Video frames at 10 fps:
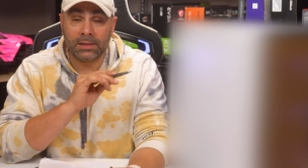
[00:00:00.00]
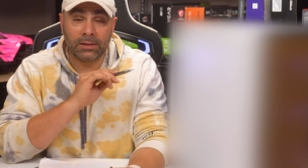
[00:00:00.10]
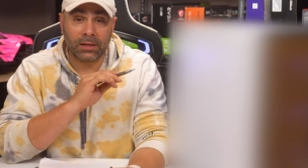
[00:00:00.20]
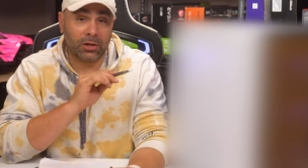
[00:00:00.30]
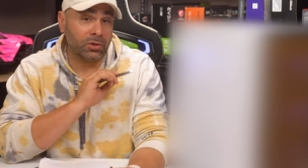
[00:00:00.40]
the
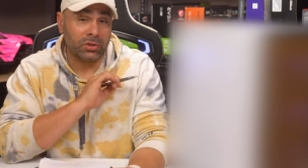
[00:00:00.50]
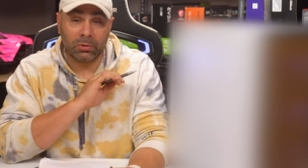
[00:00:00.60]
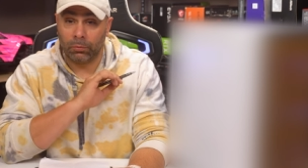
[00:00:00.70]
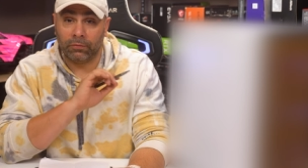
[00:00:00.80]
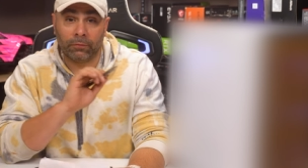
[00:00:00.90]
entire
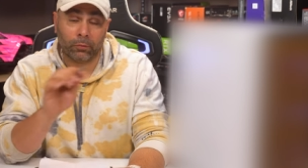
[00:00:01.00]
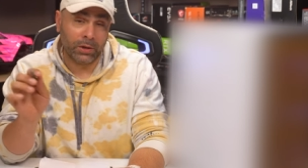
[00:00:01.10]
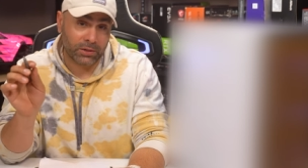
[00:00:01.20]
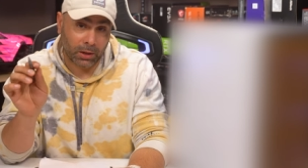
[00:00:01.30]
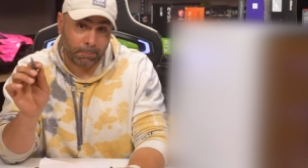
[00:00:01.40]
system would
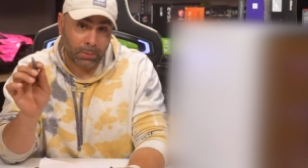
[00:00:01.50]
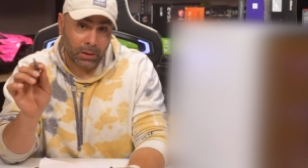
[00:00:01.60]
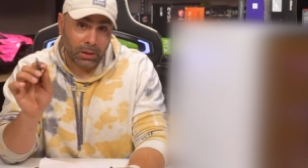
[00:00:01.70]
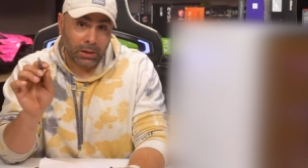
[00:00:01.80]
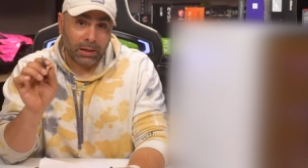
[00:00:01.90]
freeze up.
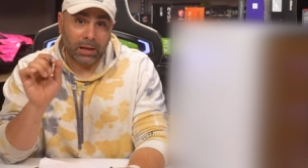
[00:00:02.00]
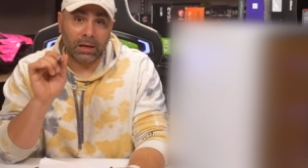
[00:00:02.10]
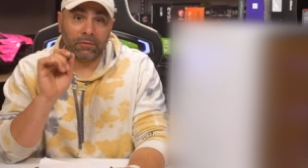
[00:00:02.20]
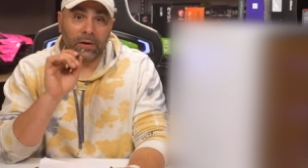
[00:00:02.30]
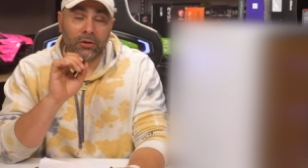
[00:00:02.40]

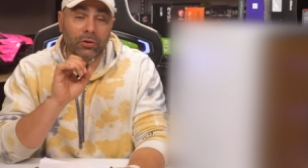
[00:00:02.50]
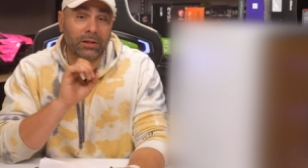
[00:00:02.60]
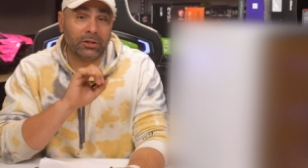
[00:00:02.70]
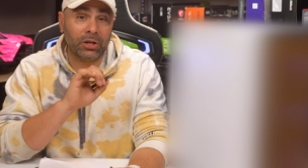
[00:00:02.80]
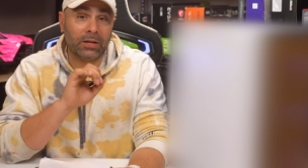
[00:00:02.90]
If I tried
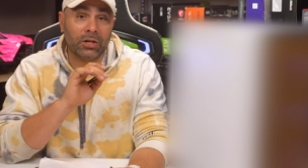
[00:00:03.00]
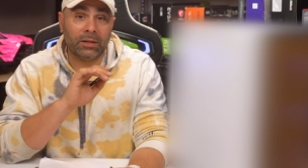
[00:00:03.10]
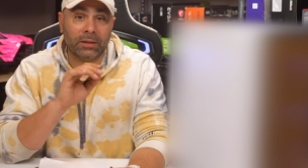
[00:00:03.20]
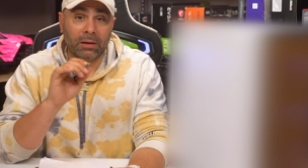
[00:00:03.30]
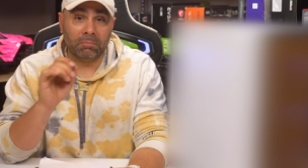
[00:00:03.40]
to change
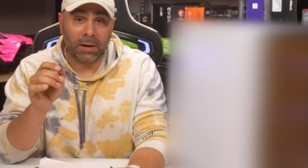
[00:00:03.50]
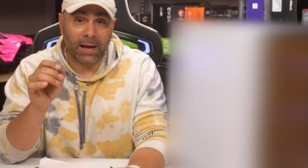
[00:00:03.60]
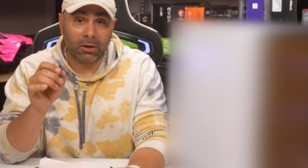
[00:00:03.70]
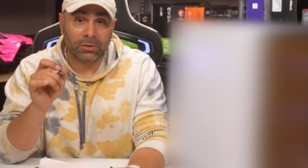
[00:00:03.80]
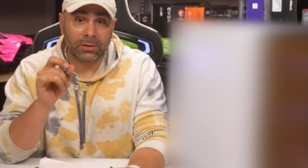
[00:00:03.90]
anything in
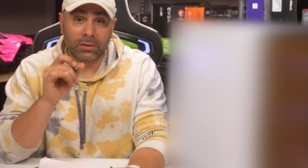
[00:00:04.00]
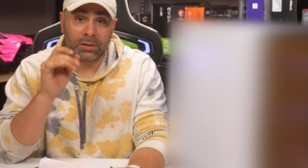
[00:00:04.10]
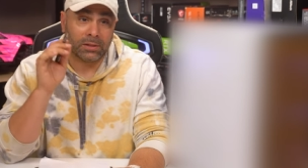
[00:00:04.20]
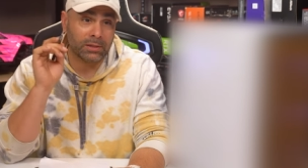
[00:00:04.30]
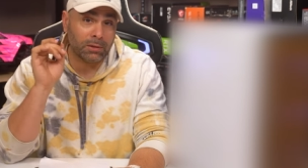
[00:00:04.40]
BIOS, the
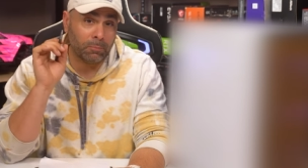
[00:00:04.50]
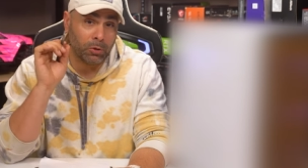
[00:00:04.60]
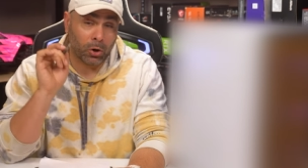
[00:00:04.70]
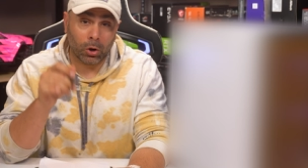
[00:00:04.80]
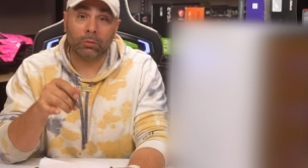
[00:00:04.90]
system
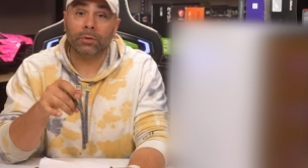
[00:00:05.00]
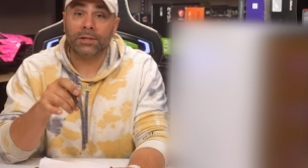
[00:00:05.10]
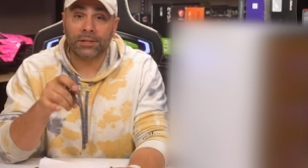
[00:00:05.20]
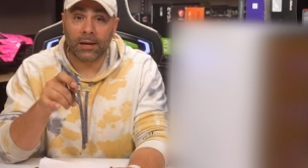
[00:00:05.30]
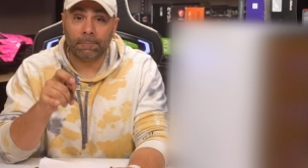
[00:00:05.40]
would hard
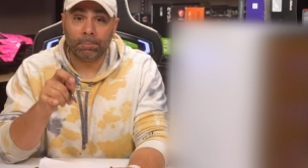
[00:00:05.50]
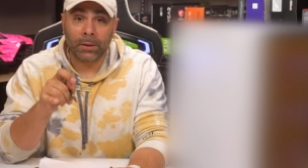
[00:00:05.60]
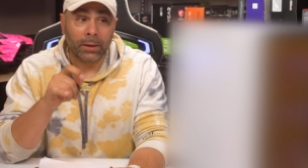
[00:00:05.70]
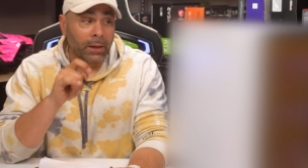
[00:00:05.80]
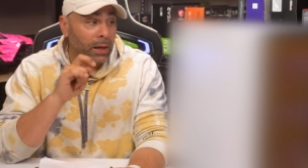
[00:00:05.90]
reset.
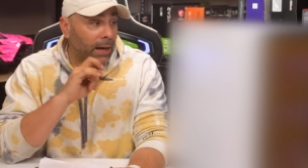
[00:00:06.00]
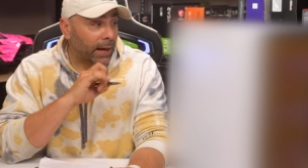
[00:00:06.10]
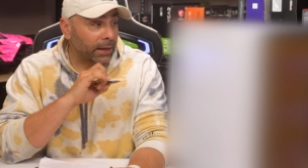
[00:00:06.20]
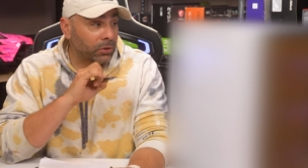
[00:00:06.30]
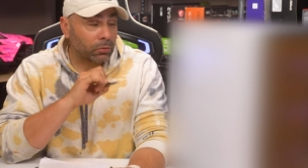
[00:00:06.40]

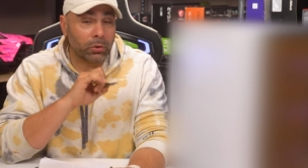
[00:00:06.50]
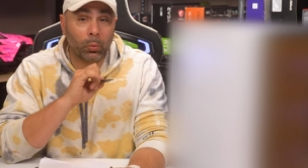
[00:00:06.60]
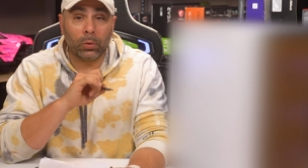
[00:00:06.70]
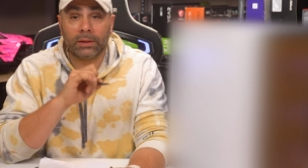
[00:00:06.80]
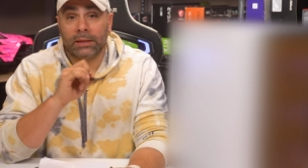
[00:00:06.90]
I don't know
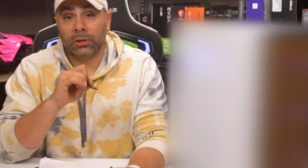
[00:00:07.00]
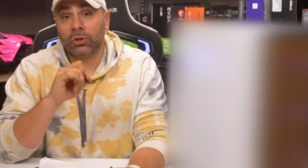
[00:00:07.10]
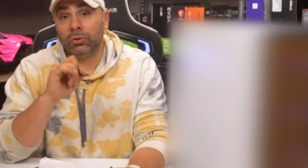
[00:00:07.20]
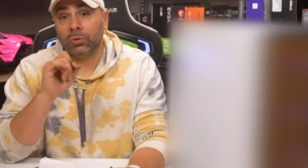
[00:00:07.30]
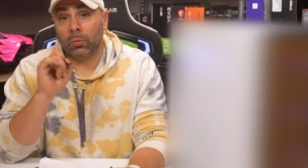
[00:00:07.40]
what the
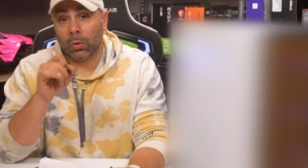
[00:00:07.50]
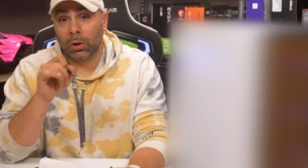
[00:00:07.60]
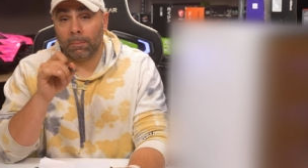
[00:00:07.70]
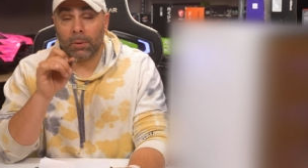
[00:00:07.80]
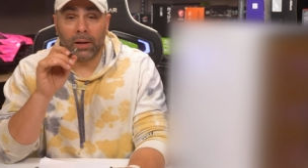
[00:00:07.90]
issues
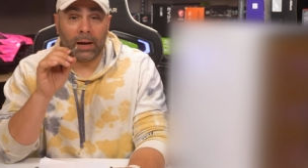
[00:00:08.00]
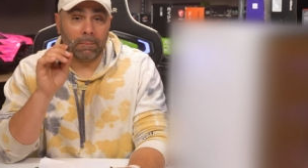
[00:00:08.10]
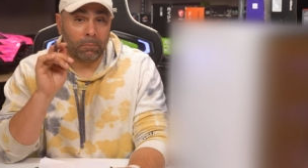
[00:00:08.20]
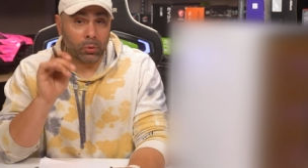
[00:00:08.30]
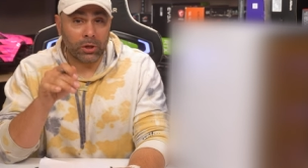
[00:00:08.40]
were, but
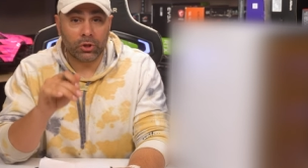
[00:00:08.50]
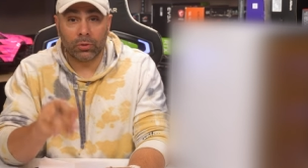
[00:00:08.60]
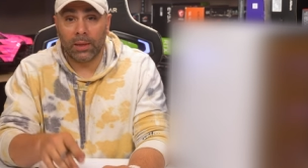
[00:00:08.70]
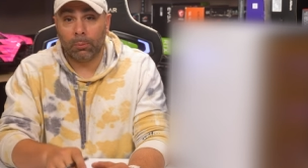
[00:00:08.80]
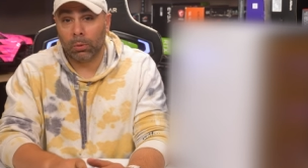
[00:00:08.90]
I'm pretty sure
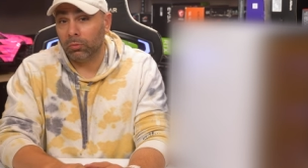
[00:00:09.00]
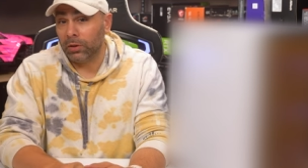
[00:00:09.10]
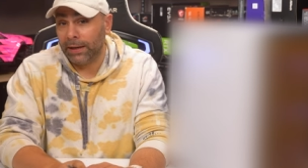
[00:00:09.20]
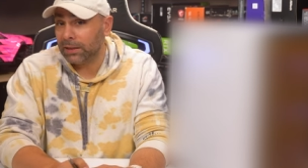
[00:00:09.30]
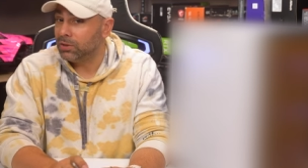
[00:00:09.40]
they were
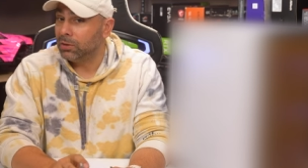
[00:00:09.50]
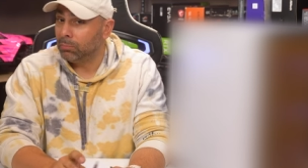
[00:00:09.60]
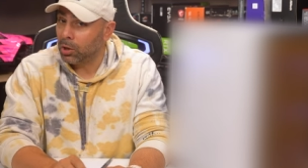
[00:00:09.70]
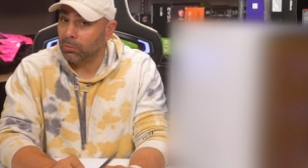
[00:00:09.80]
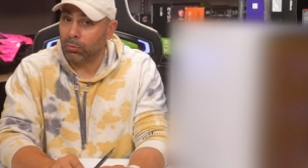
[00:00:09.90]
related to the
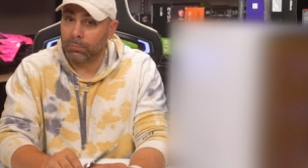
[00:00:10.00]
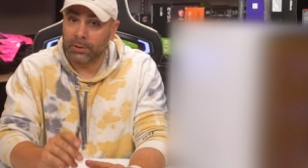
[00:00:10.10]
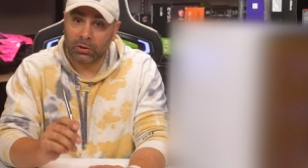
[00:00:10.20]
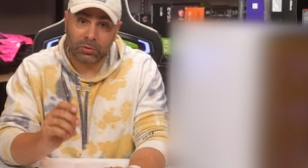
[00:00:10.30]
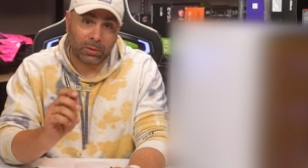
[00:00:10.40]
motherboard
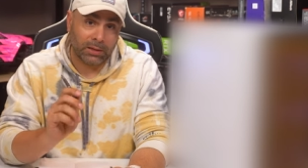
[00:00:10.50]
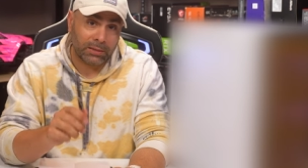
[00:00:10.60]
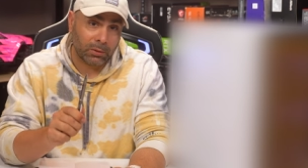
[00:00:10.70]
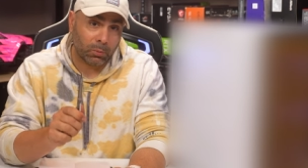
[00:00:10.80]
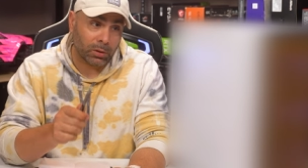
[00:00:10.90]
because what I
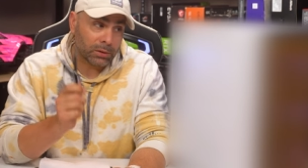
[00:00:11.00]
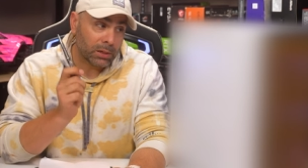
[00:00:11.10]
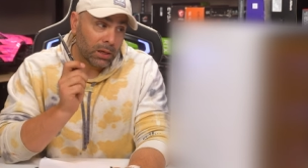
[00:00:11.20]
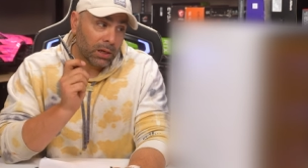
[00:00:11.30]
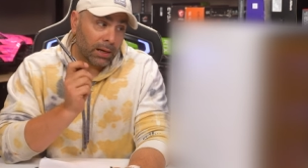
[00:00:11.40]
did was
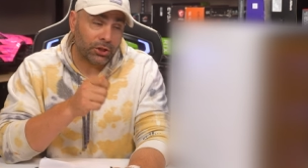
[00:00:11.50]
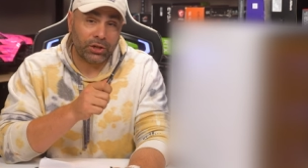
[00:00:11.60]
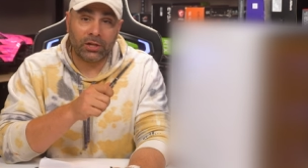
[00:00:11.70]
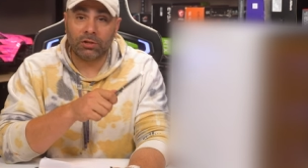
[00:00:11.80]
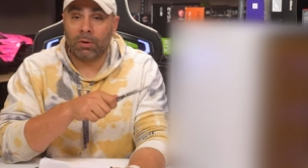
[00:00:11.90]
I
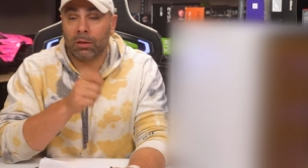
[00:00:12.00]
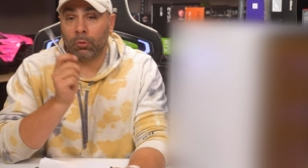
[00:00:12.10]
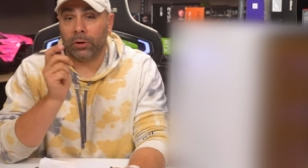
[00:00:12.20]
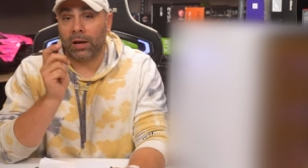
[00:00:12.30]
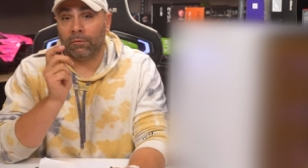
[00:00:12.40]
changed the
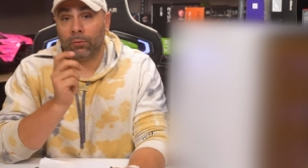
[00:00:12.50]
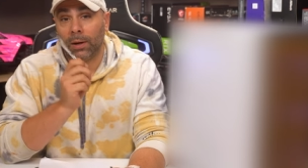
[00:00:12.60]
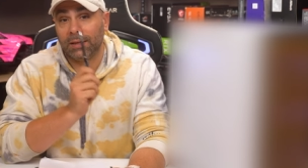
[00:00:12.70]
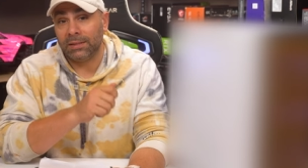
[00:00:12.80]
motherboard out for a